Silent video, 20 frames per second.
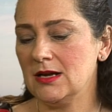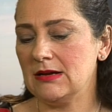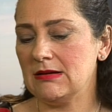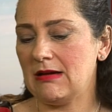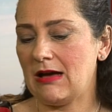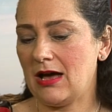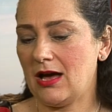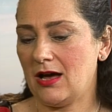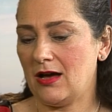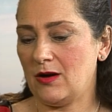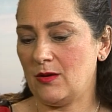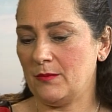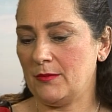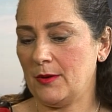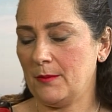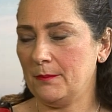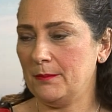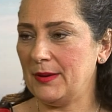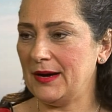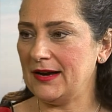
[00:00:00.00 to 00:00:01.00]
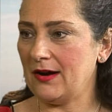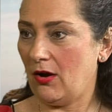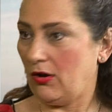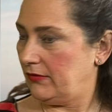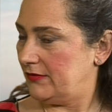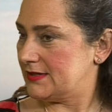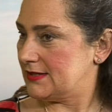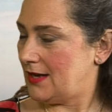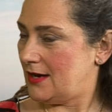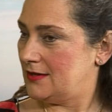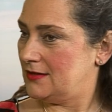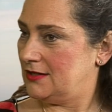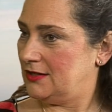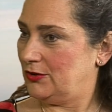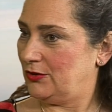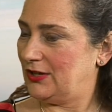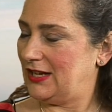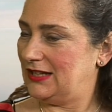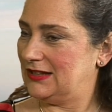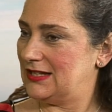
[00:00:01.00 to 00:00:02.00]
But all of a sudden you'll
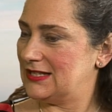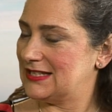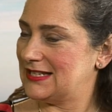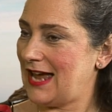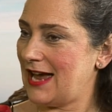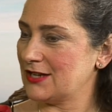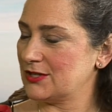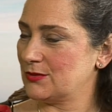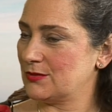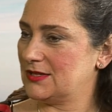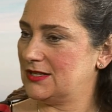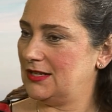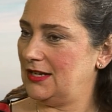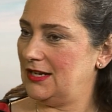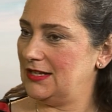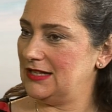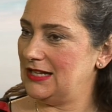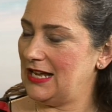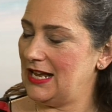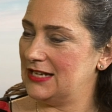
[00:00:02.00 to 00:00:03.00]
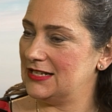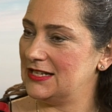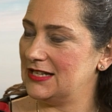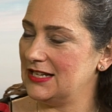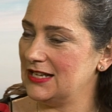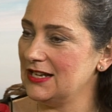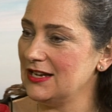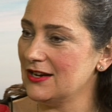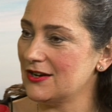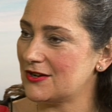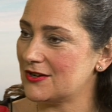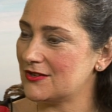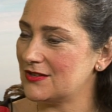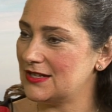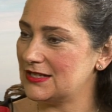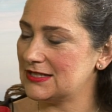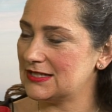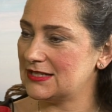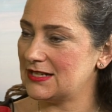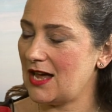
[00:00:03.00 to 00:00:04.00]
get this tax receipt at the end of the year
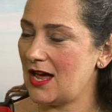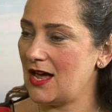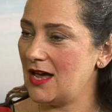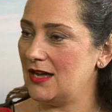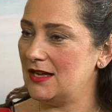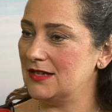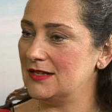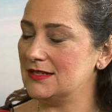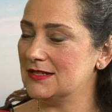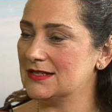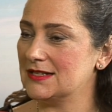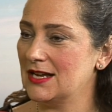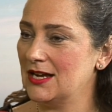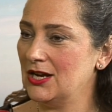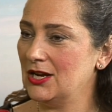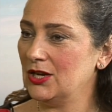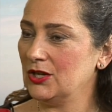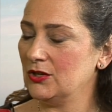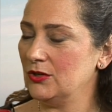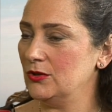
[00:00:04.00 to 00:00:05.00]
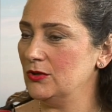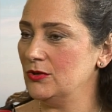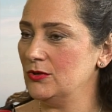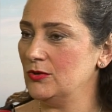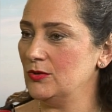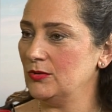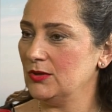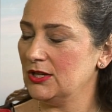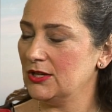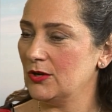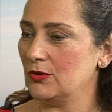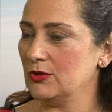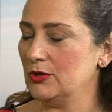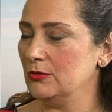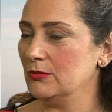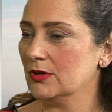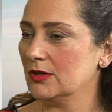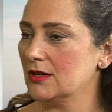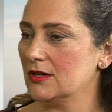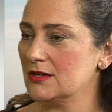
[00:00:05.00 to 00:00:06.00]
that says you
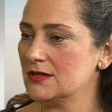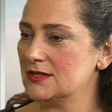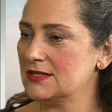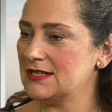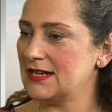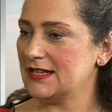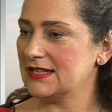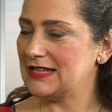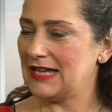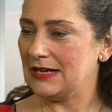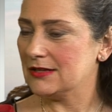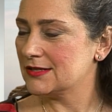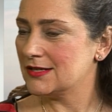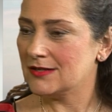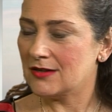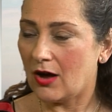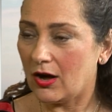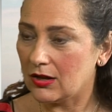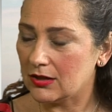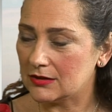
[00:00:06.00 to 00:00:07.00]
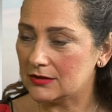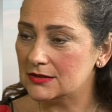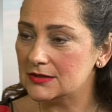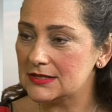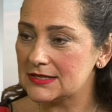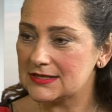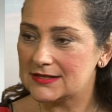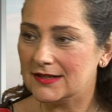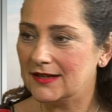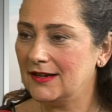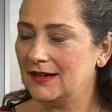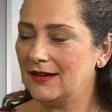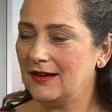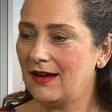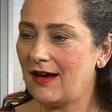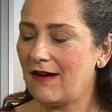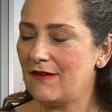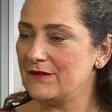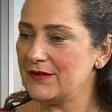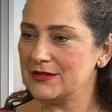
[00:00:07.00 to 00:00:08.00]
earned $1,000
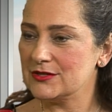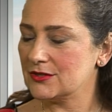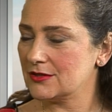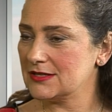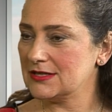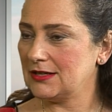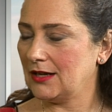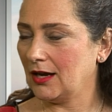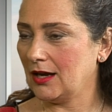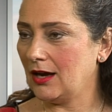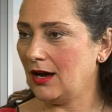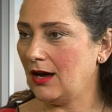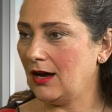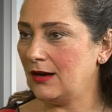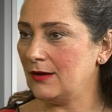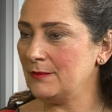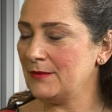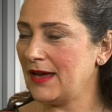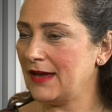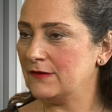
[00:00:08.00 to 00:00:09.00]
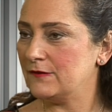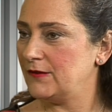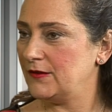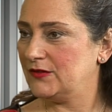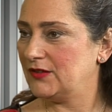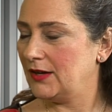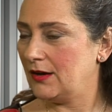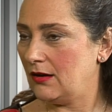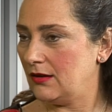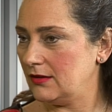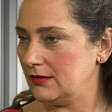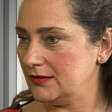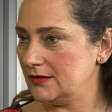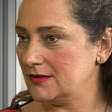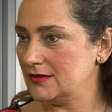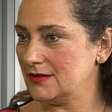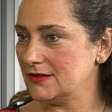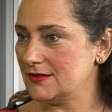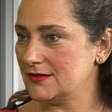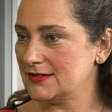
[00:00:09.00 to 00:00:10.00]
of interest income and
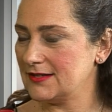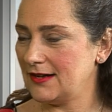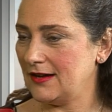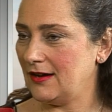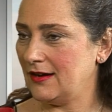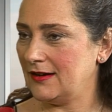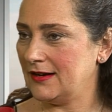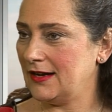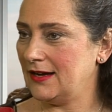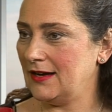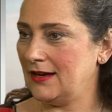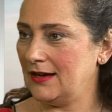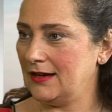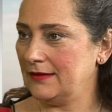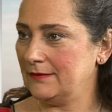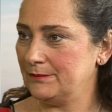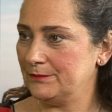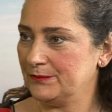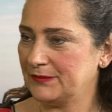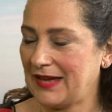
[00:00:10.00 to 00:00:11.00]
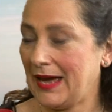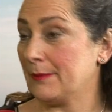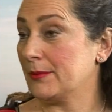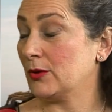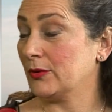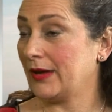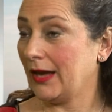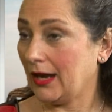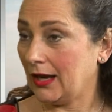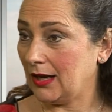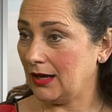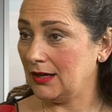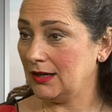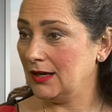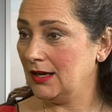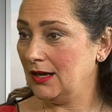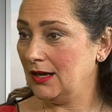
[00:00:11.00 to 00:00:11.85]
$50 on a capital gain.